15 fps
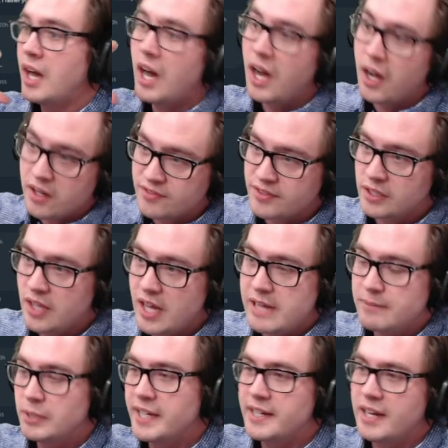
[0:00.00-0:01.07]
out of the
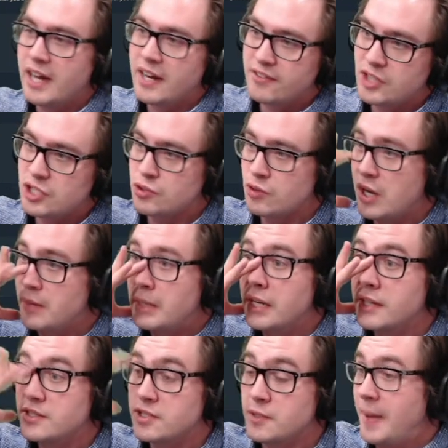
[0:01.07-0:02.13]
limelight, out of the drama,
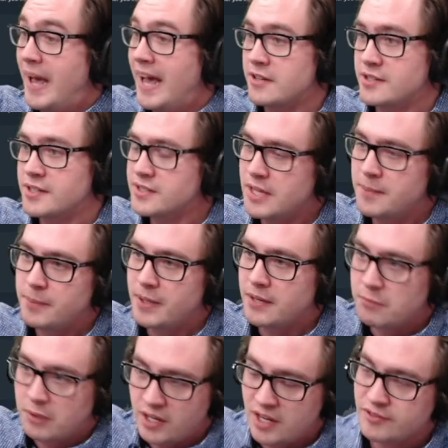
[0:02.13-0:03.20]
to patch things up and
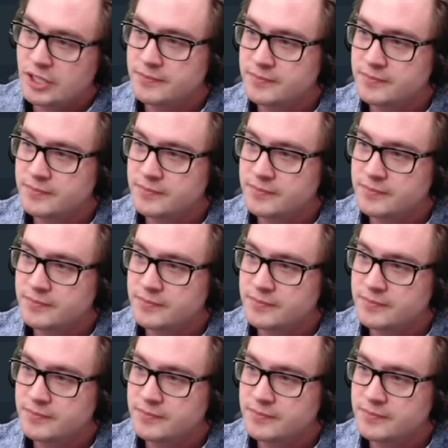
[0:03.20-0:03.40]
recover.